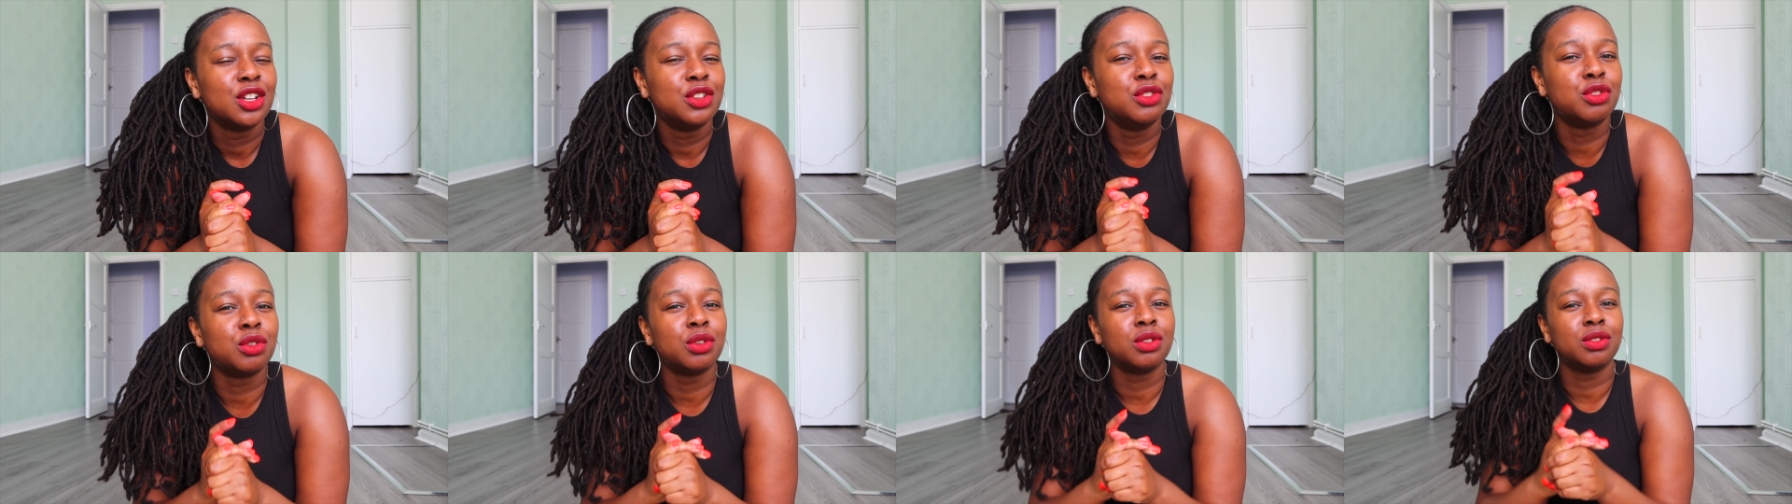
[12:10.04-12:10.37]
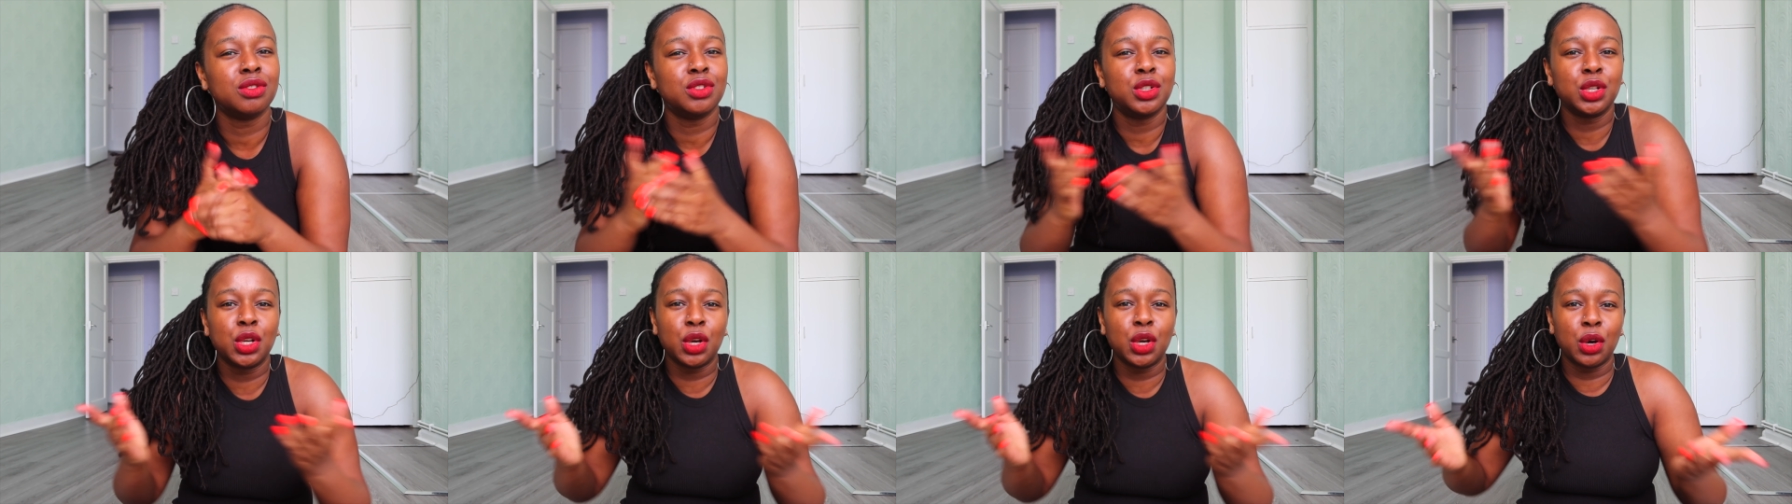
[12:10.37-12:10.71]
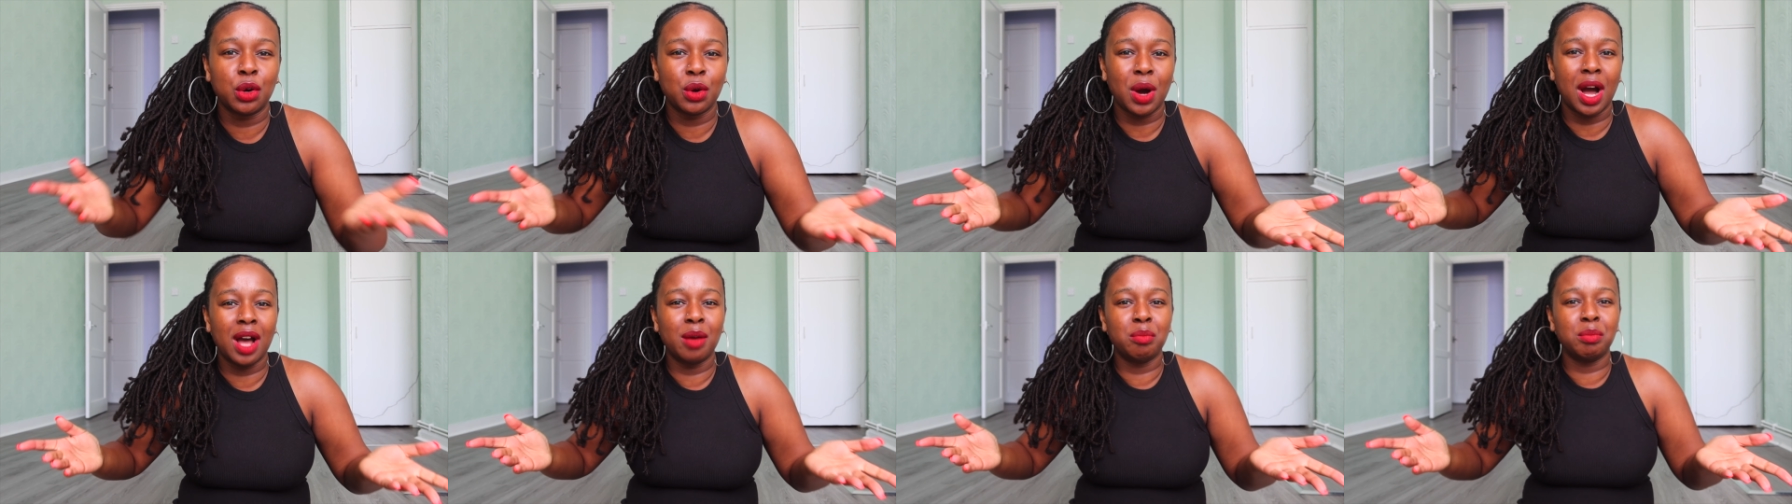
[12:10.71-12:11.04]
you
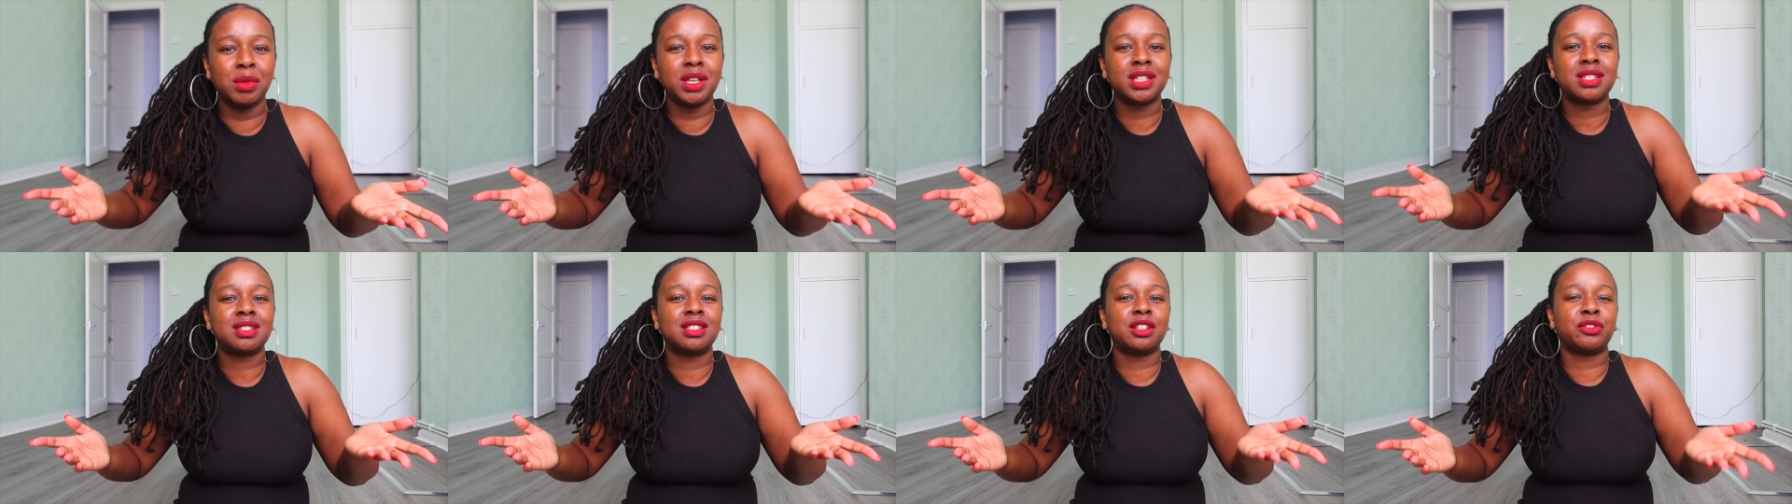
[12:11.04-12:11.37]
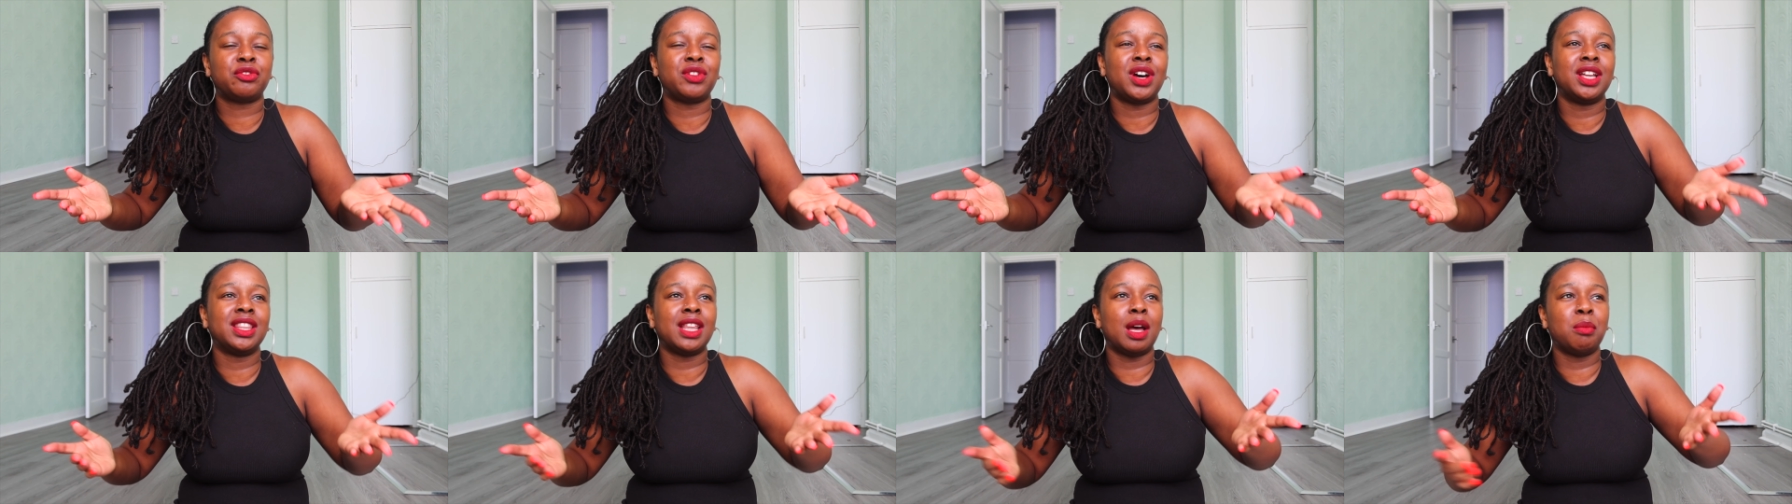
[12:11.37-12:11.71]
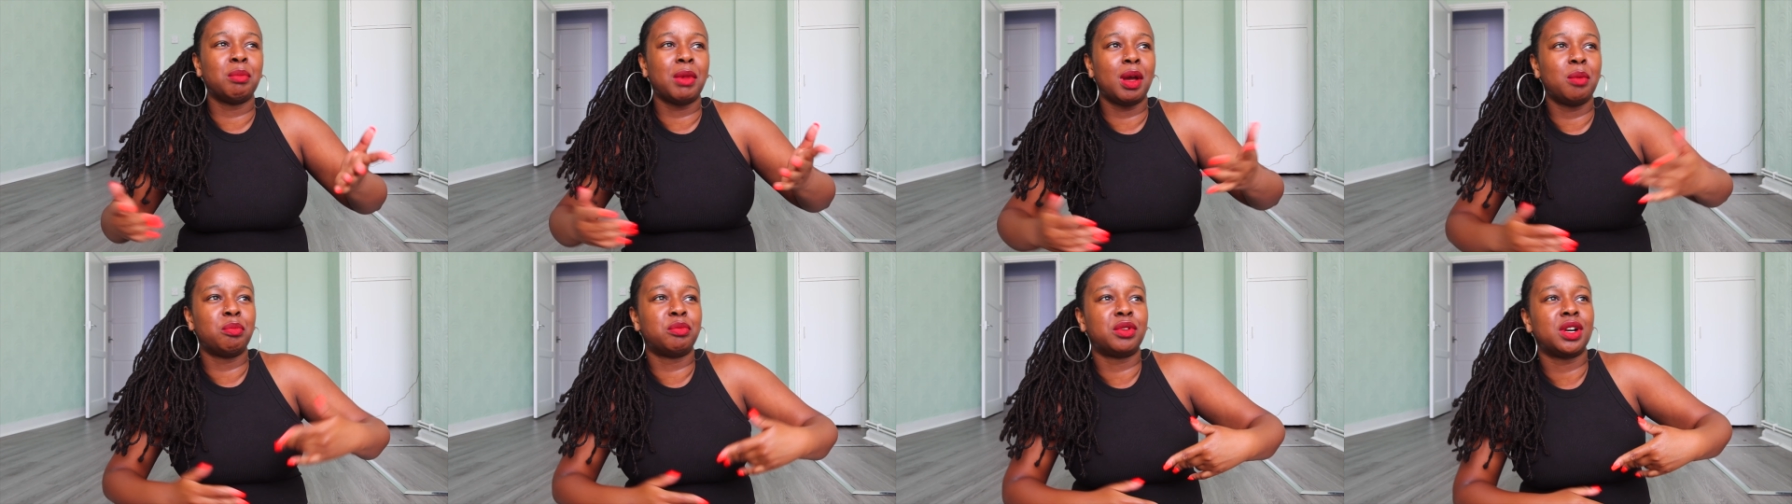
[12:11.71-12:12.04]
know, I miss the fact that
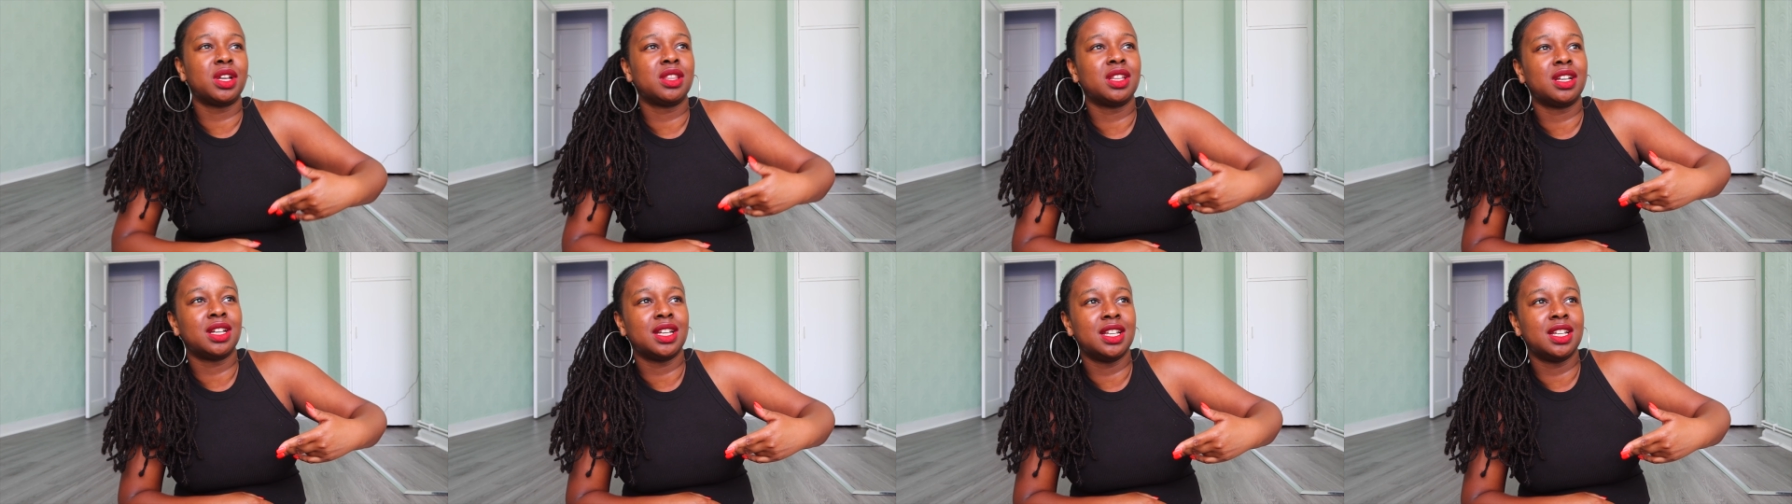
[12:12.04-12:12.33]
my brother